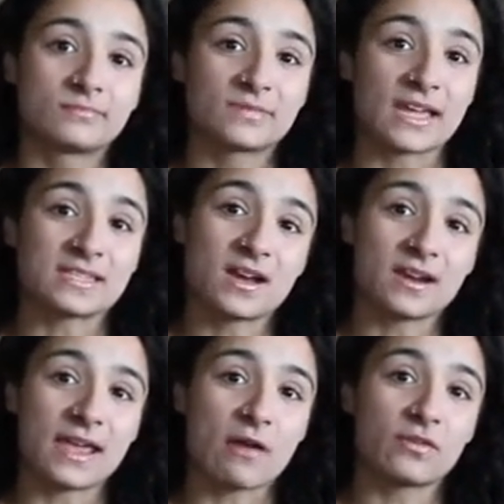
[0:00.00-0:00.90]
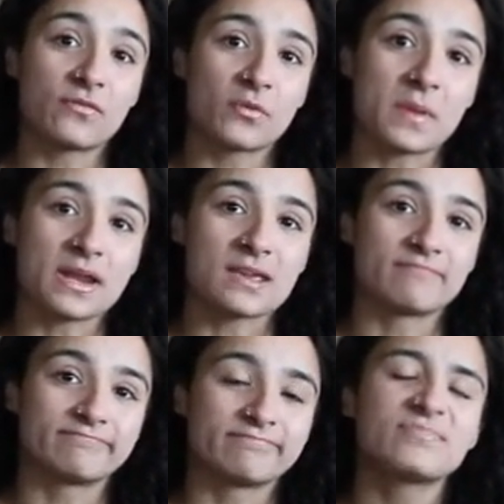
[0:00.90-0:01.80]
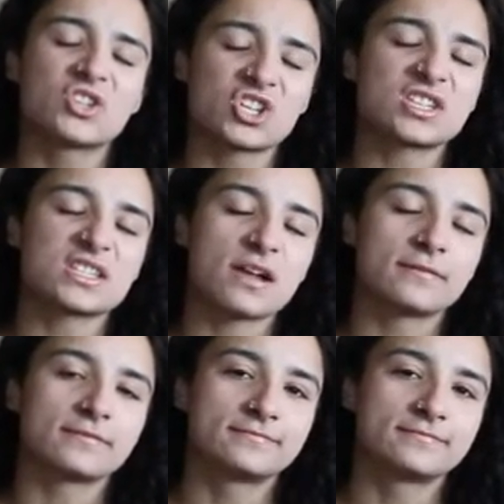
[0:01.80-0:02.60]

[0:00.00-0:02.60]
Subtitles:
That's unaccounted for money. It's good stuff.